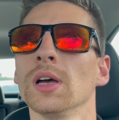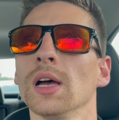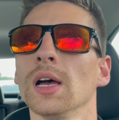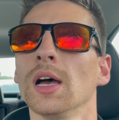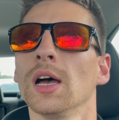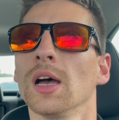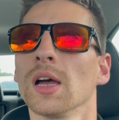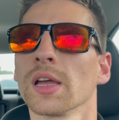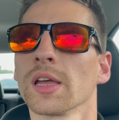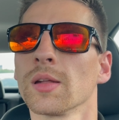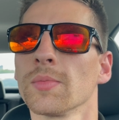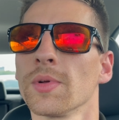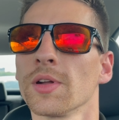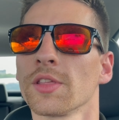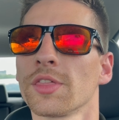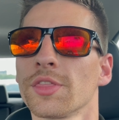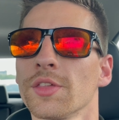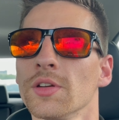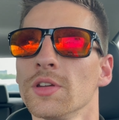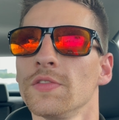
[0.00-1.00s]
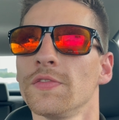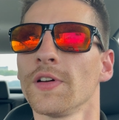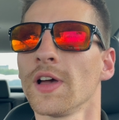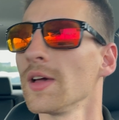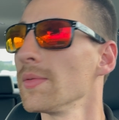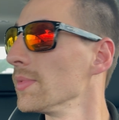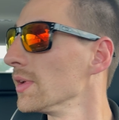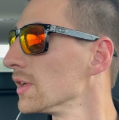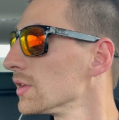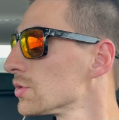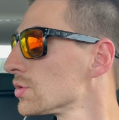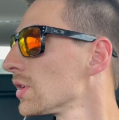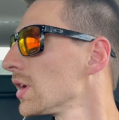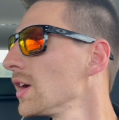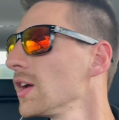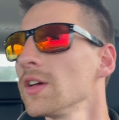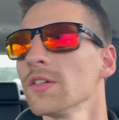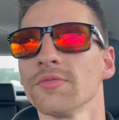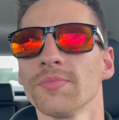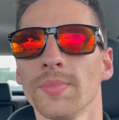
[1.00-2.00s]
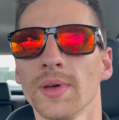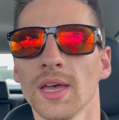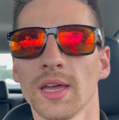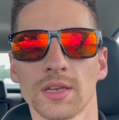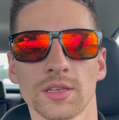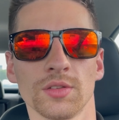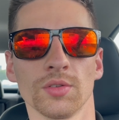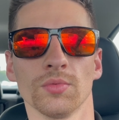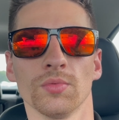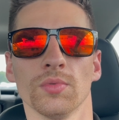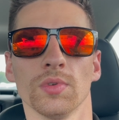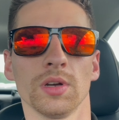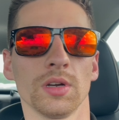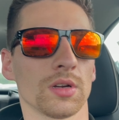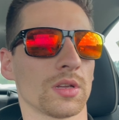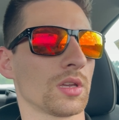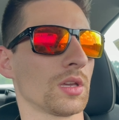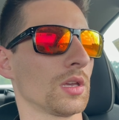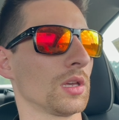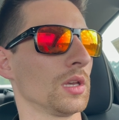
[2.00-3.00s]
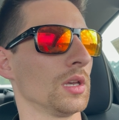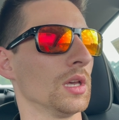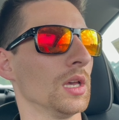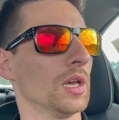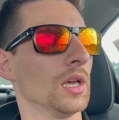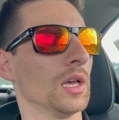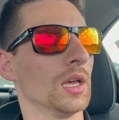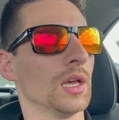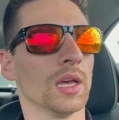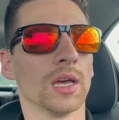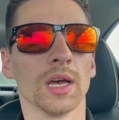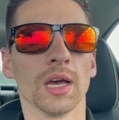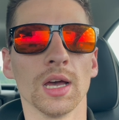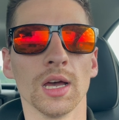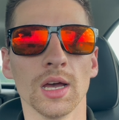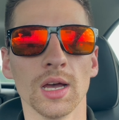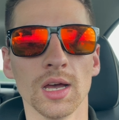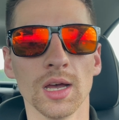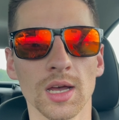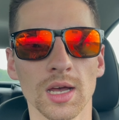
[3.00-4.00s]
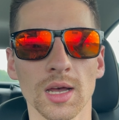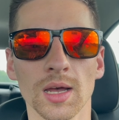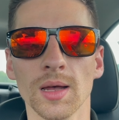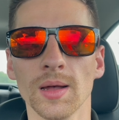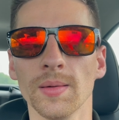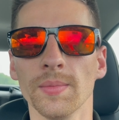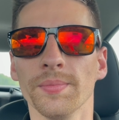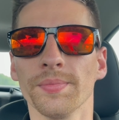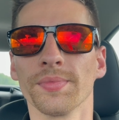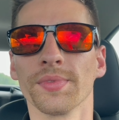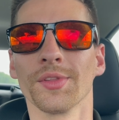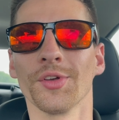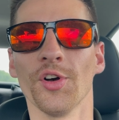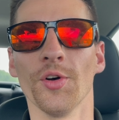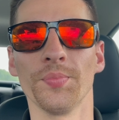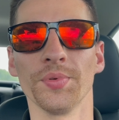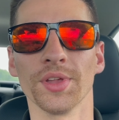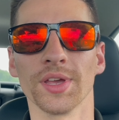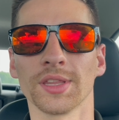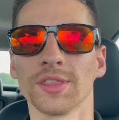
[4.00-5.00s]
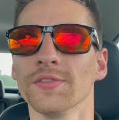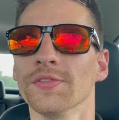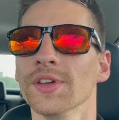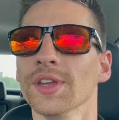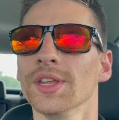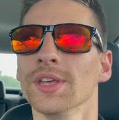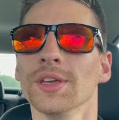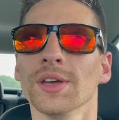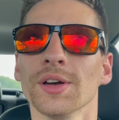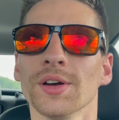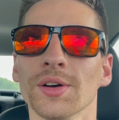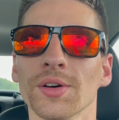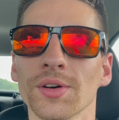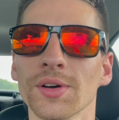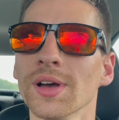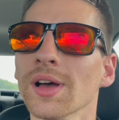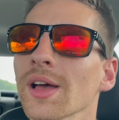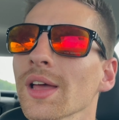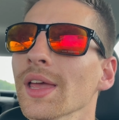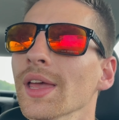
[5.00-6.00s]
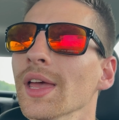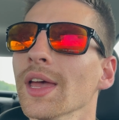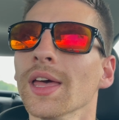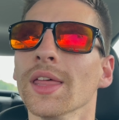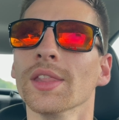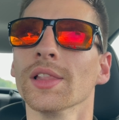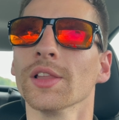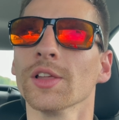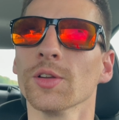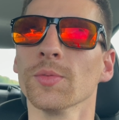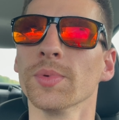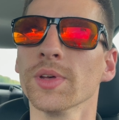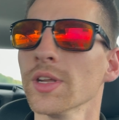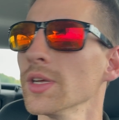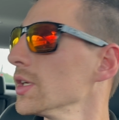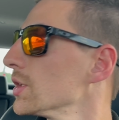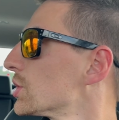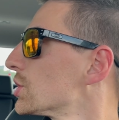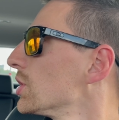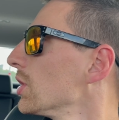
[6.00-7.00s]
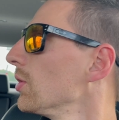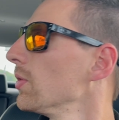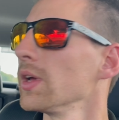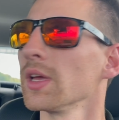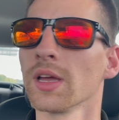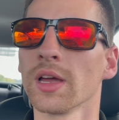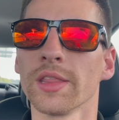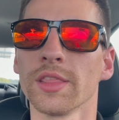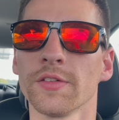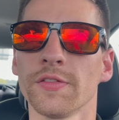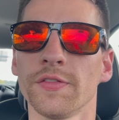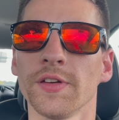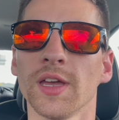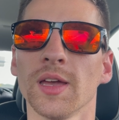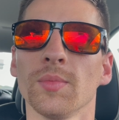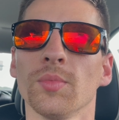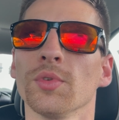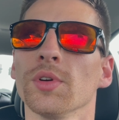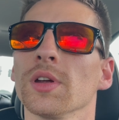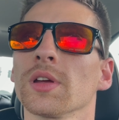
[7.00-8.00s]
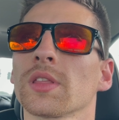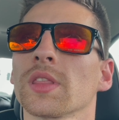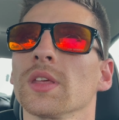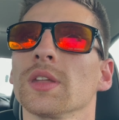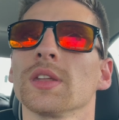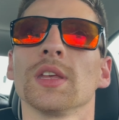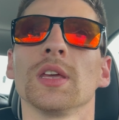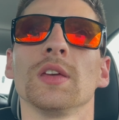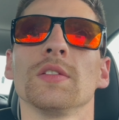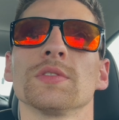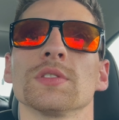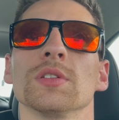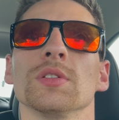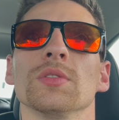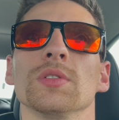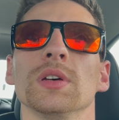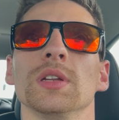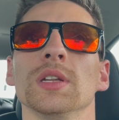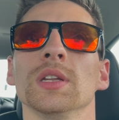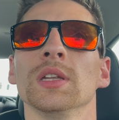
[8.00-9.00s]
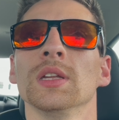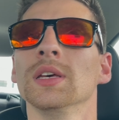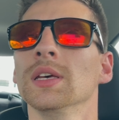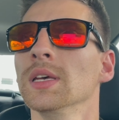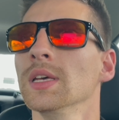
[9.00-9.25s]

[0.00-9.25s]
I got about a 35-minute drive back to work. I hope you like the video and a little bit of showing on the fab work that Dave's doing.